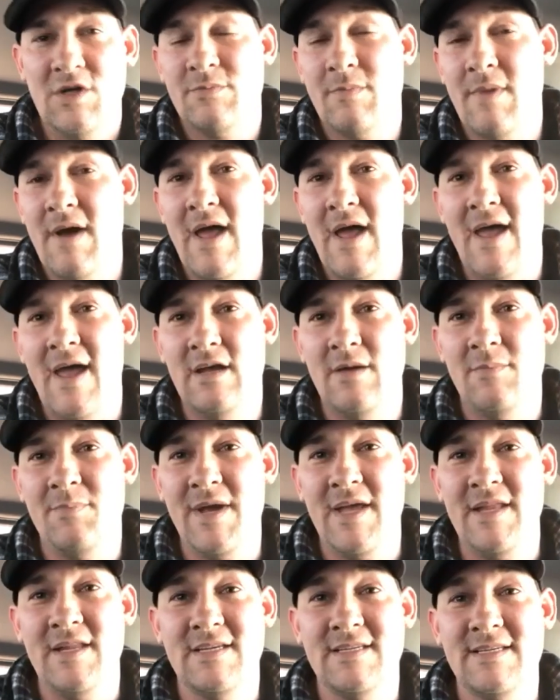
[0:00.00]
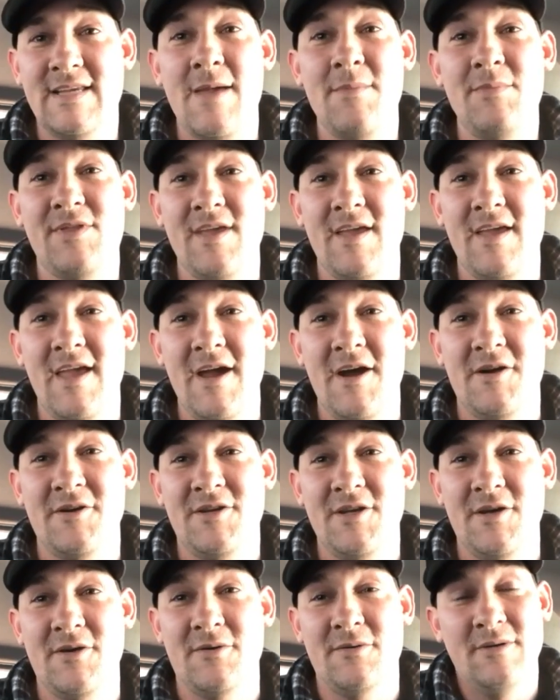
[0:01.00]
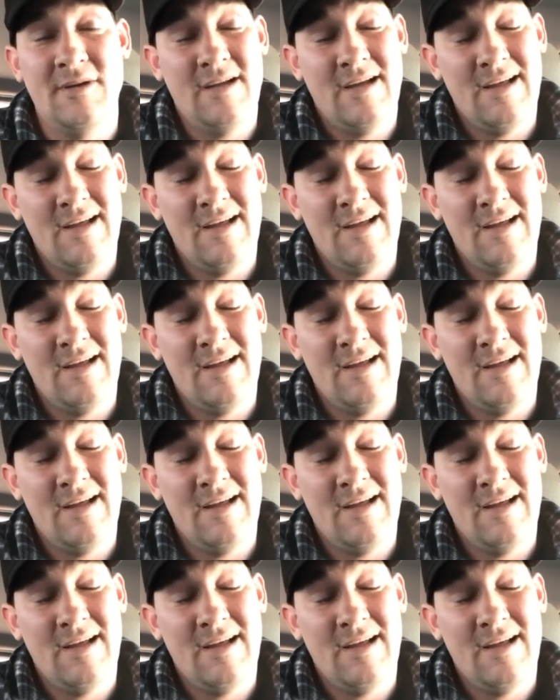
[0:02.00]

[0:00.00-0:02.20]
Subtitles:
might end up being the same thing here too.